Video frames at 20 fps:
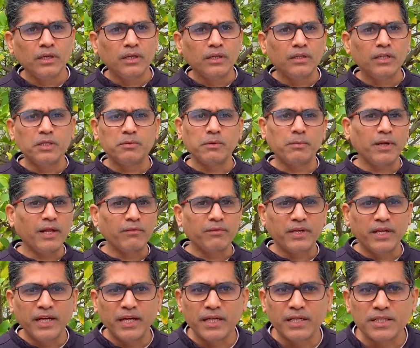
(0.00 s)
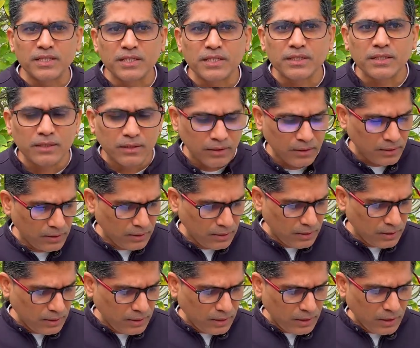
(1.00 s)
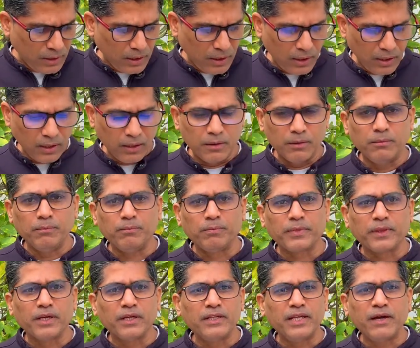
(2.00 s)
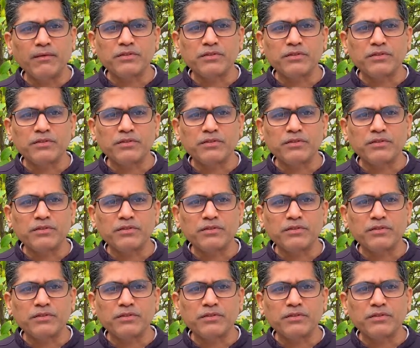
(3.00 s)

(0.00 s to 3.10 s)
these people have kids. They